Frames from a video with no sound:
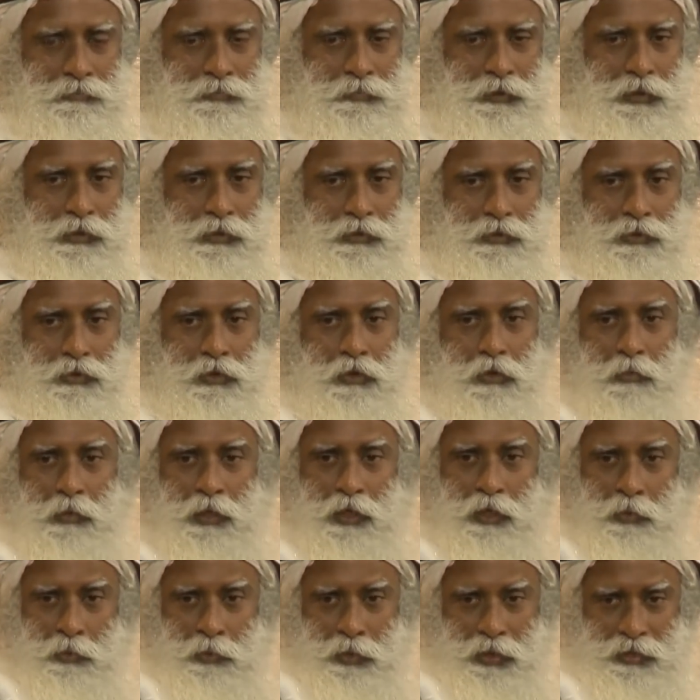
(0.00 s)
In so
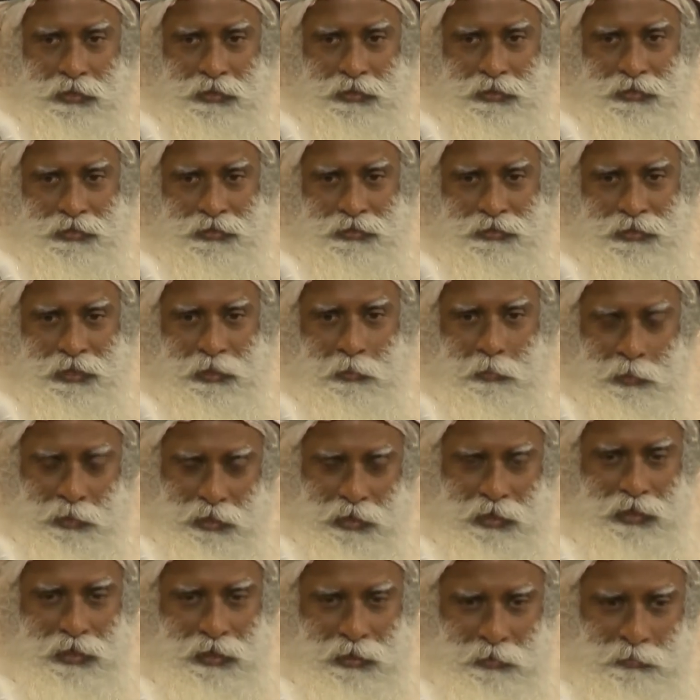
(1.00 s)
many ways, they're
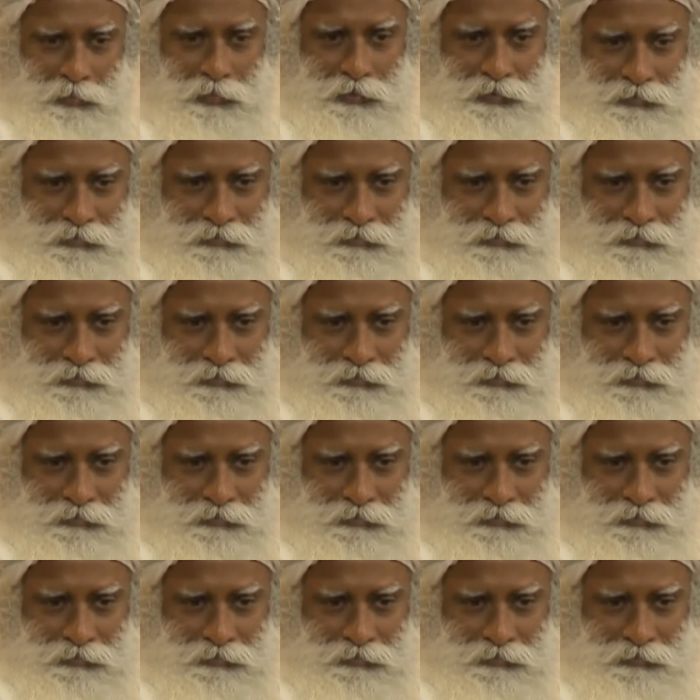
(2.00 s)
playing up.